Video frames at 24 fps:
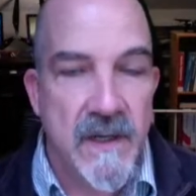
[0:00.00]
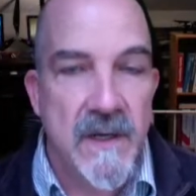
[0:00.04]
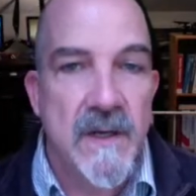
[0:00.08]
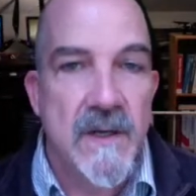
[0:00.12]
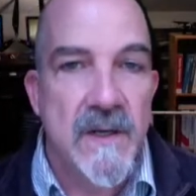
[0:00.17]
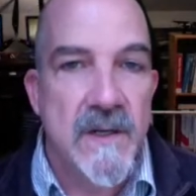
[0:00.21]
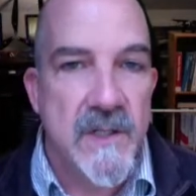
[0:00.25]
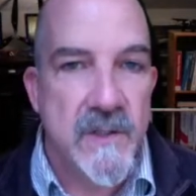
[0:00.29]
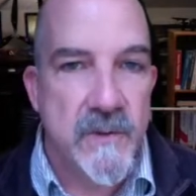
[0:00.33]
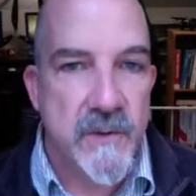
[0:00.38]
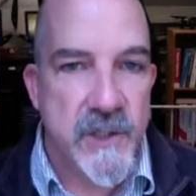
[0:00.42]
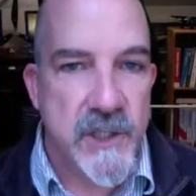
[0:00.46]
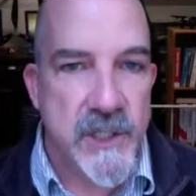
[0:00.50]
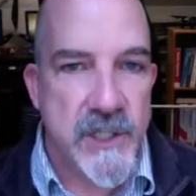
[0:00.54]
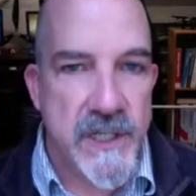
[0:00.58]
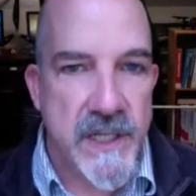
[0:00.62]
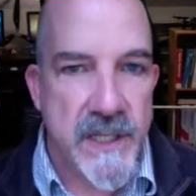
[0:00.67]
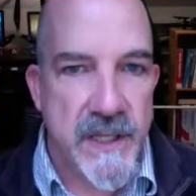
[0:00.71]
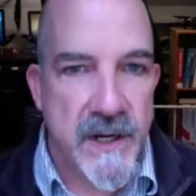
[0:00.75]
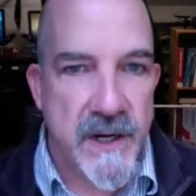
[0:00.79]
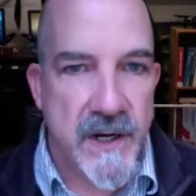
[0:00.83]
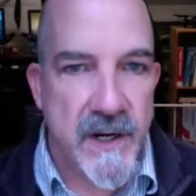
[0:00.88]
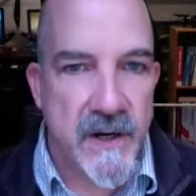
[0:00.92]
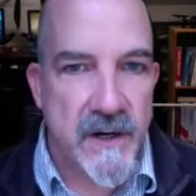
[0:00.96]
So what you see
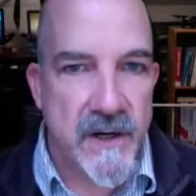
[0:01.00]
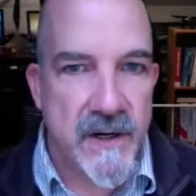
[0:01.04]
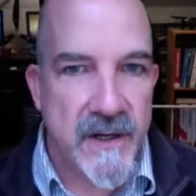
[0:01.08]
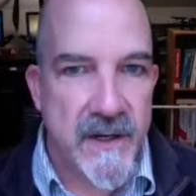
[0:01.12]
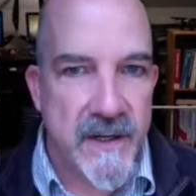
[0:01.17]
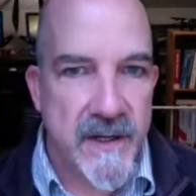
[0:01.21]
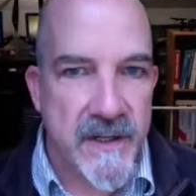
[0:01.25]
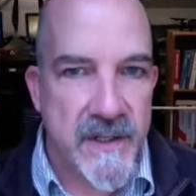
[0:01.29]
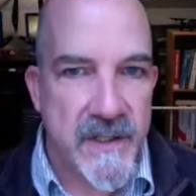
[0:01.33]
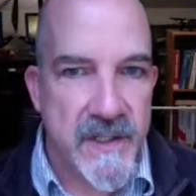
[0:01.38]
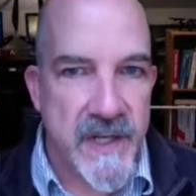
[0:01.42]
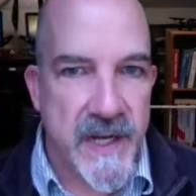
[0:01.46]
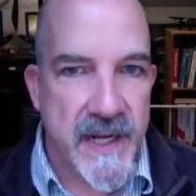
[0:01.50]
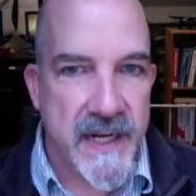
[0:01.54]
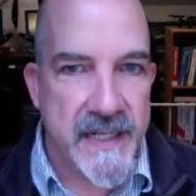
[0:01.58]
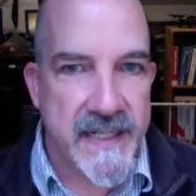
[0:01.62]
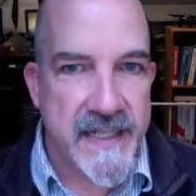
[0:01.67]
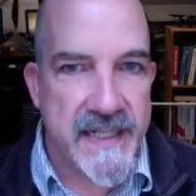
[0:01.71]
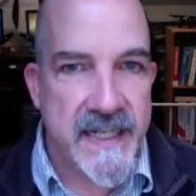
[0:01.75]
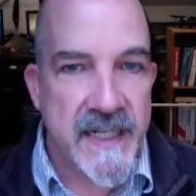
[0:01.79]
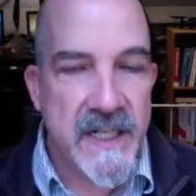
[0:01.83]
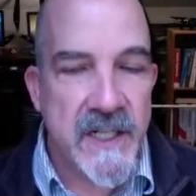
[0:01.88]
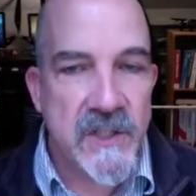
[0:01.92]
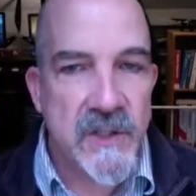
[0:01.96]
there is a
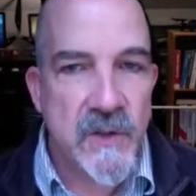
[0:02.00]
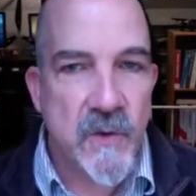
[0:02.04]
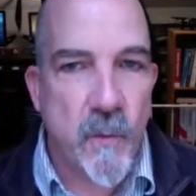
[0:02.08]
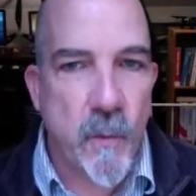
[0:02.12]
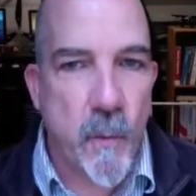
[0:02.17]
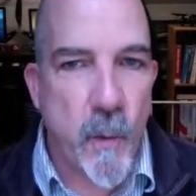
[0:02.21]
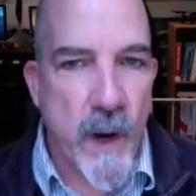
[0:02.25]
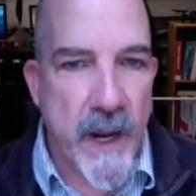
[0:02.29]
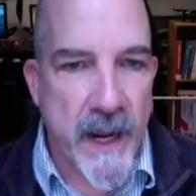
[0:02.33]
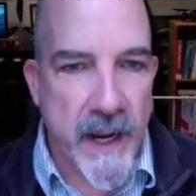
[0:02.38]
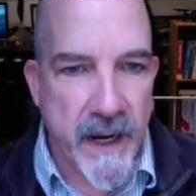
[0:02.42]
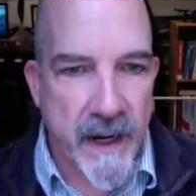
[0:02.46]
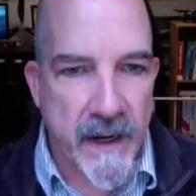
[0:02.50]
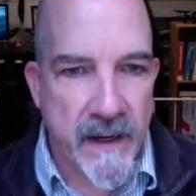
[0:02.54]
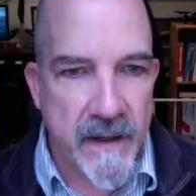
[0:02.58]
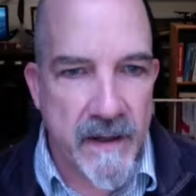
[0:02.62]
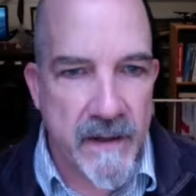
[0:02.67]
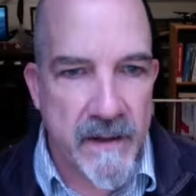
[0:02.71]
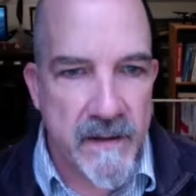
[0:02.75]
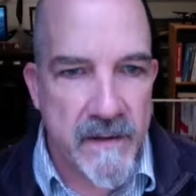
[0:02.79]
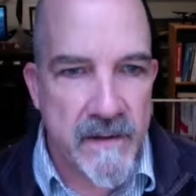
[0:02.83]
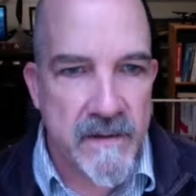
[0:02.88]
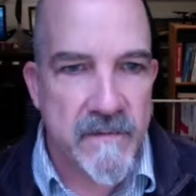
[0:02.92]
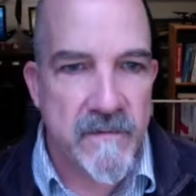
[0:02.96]
tilt wing
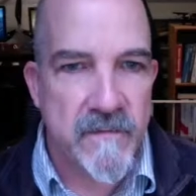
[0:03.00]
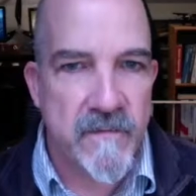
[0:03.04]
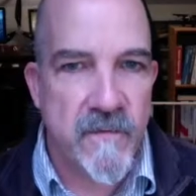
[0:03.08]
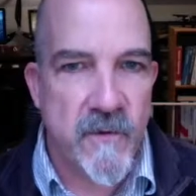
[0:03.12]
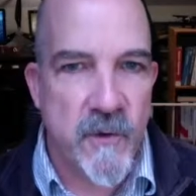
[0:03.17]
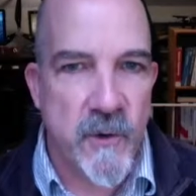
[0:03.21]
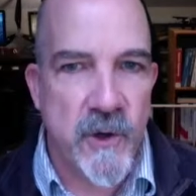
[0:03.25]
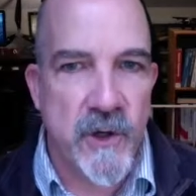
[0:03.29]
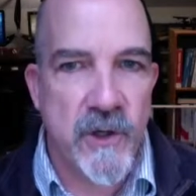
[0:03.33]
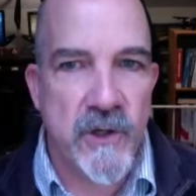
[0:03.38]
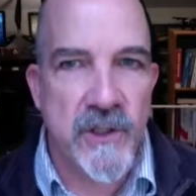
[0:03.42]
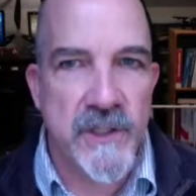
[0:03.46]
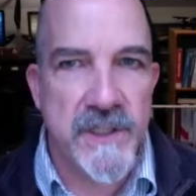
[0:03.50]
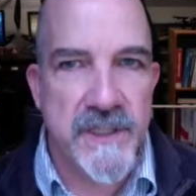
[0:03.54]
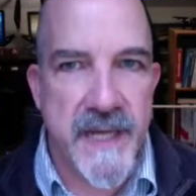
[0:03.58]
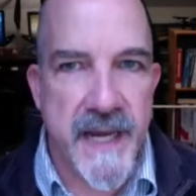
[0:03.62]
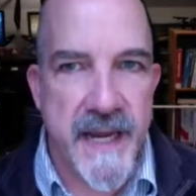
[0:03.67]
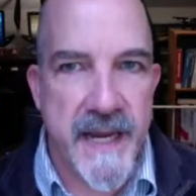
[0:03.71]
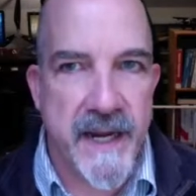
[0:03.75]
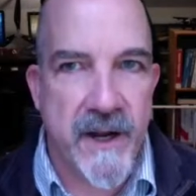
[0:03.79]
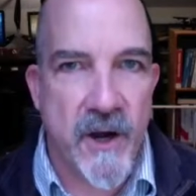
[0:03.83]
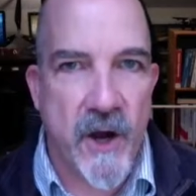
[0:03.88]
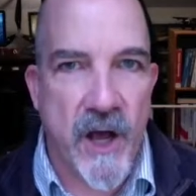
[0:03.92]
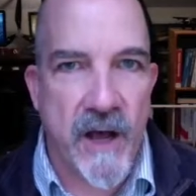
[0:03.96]
vertical
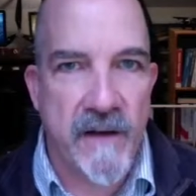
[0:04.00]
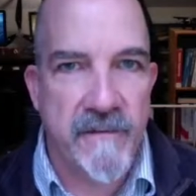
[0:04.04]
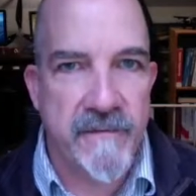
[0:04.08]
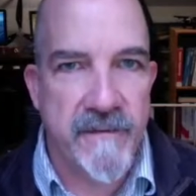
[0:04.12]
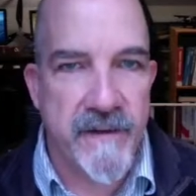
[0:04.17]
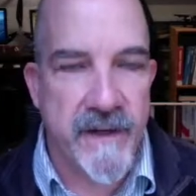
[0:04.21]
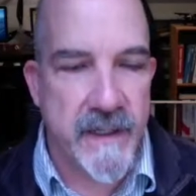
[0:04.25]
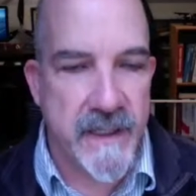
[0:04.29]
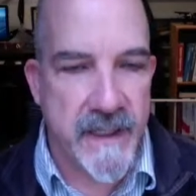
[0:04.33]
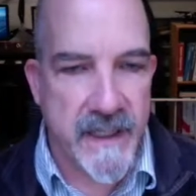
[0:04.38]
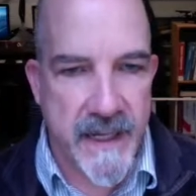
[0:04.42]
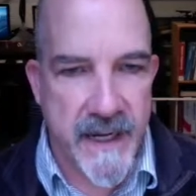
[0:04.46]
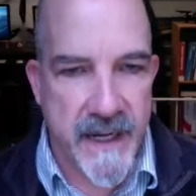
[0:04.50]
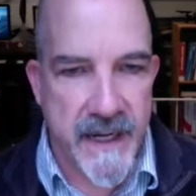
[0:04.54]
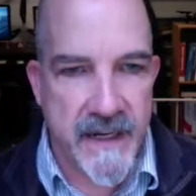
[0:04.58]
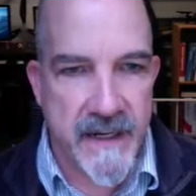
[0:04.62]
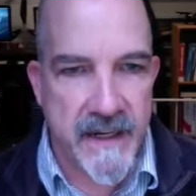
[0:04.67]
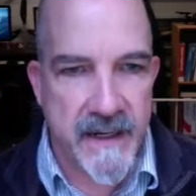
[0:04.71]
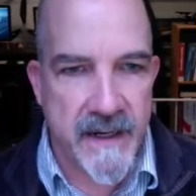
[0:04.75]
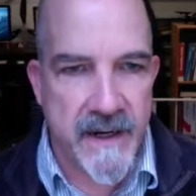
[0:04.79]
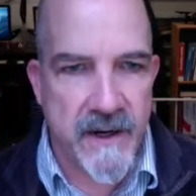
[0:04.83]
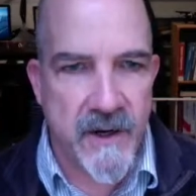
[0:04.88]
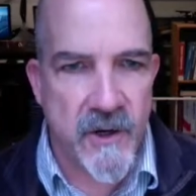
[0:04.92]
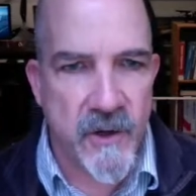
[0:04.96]
takeoff and
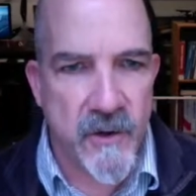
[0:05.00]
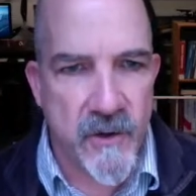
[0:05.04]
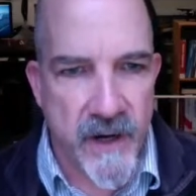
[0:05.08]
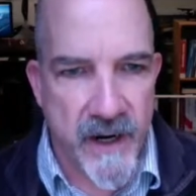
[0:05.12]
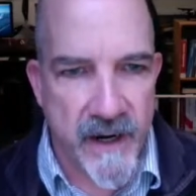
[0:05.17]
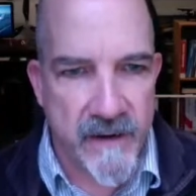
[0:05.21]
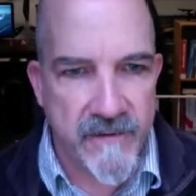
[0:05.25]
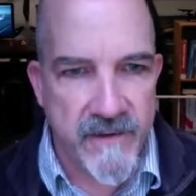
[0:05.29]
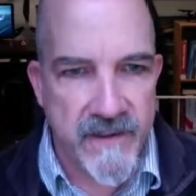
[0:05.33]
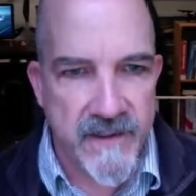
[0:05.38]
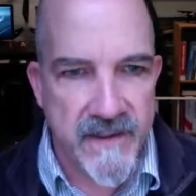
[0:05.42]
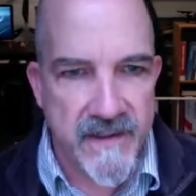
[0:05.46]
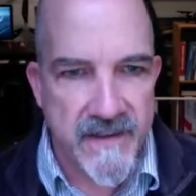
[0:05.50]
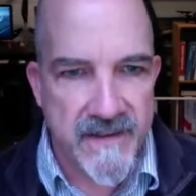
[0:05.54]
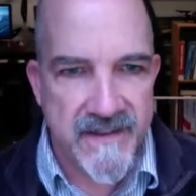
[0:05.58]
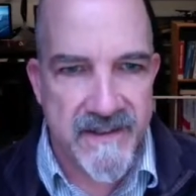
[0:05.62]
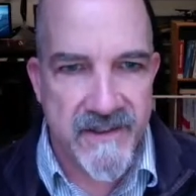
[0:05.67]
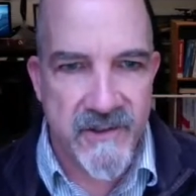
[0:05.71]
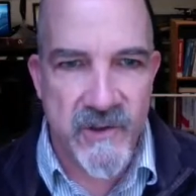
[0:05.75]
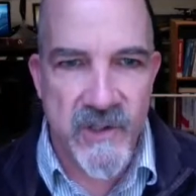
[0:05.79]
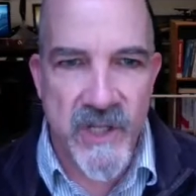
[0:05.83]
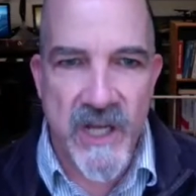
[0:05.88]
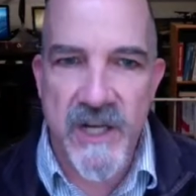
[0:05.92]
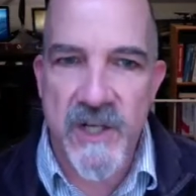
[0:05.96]
landing aircraft. So a
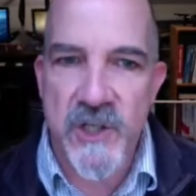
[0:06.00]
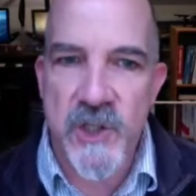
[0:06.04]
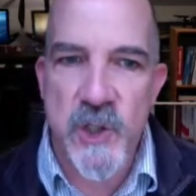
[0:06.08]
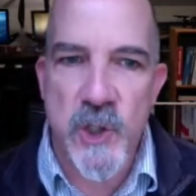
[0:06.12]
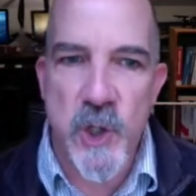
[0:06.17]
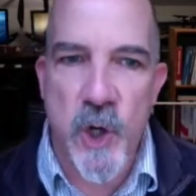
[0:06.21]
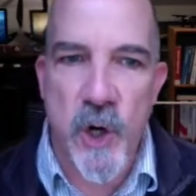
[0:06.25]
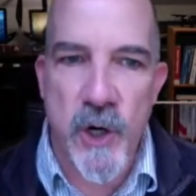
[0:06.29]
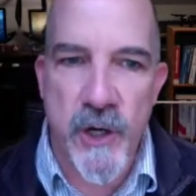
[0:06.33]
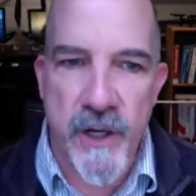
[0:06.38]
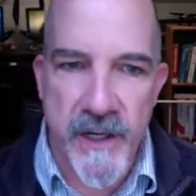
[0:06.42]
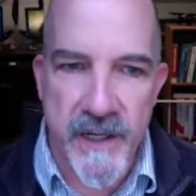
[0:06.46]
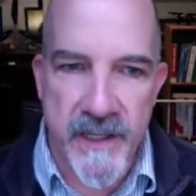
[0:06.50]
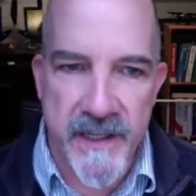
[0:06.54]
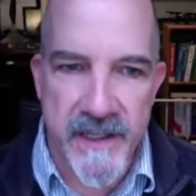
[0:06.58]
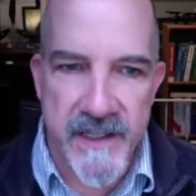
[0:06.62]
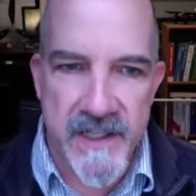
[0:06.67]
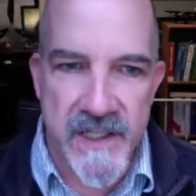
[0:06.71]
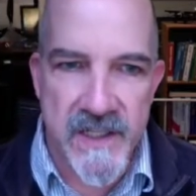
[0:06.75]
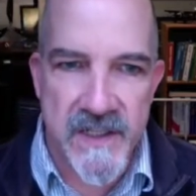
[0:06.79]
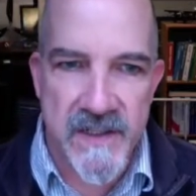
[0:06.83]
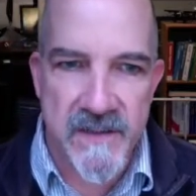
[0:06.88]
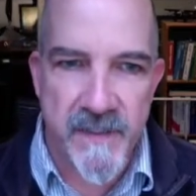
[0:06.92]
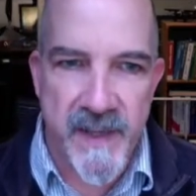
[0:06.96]
lot of jargon in this
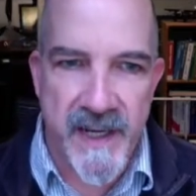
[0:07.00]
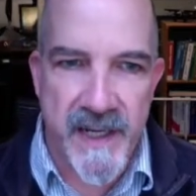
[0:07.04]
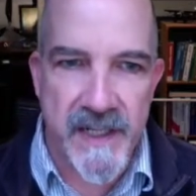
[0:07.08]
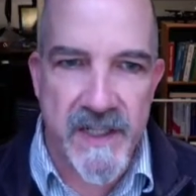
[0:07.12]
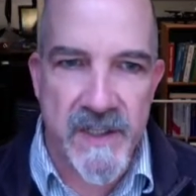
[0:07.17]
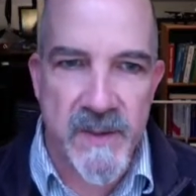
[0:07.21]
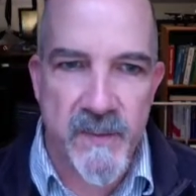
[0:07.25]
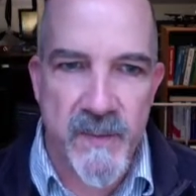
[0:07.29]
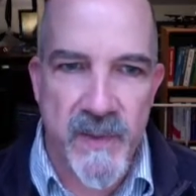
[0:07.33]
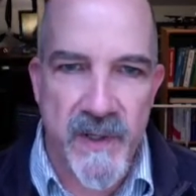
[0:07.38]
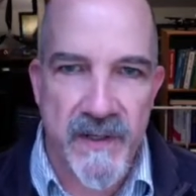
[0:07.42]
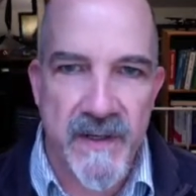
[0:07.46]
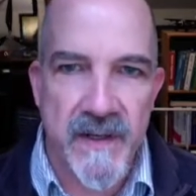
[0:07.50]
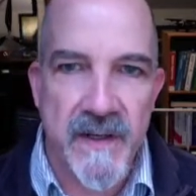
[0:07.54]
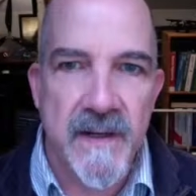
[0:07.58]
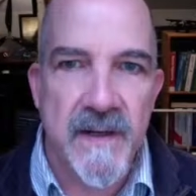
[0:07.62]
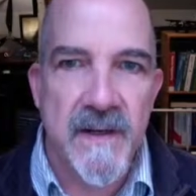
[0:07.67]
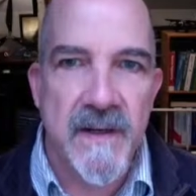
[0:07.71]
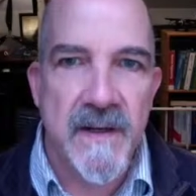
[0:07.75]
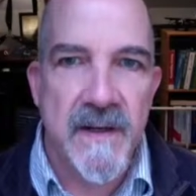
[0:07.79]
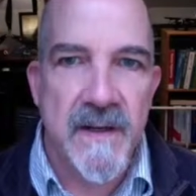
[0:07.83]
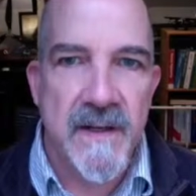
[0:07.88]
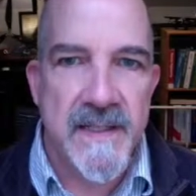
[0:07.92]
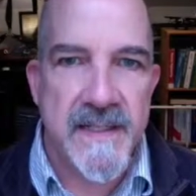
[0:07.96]
space, but
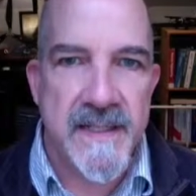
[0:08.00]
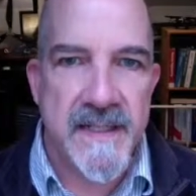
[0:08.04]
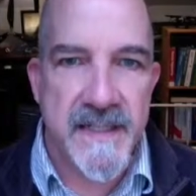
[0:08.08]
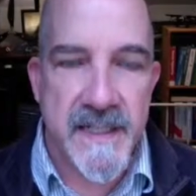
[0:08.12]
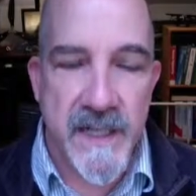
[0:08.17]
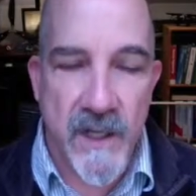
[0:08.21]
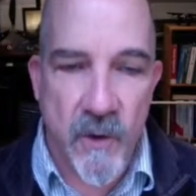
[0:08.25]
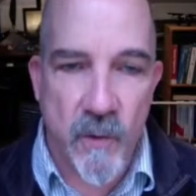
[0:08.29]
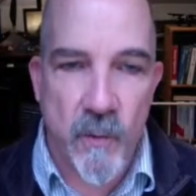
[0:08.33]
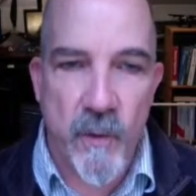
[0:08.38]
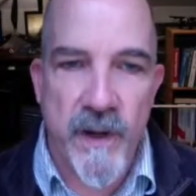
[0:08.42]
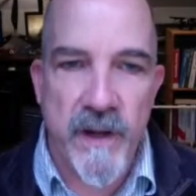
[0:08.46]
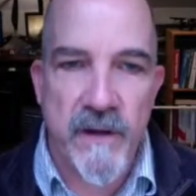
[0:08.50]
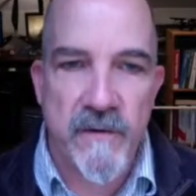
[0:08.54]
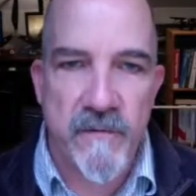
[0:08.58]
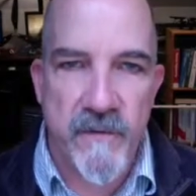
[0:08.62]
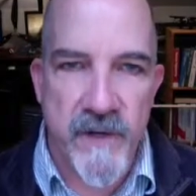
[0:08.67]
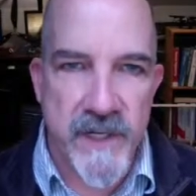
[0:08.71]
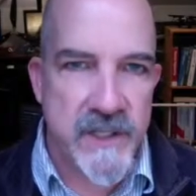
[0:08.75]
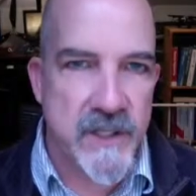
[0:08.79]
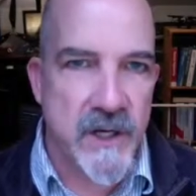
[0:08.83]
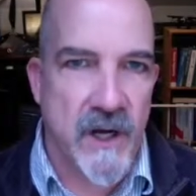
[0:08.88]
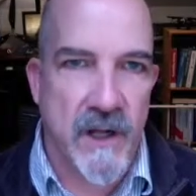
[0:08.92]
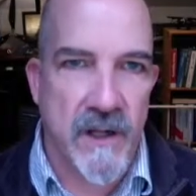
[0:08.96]
it's a tilt wing
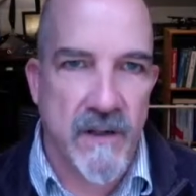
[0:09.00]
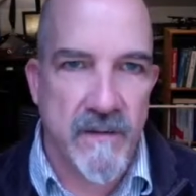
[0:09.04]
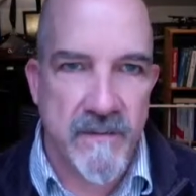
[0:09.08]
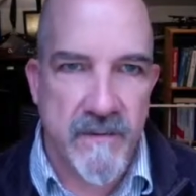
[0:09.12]
VTOL.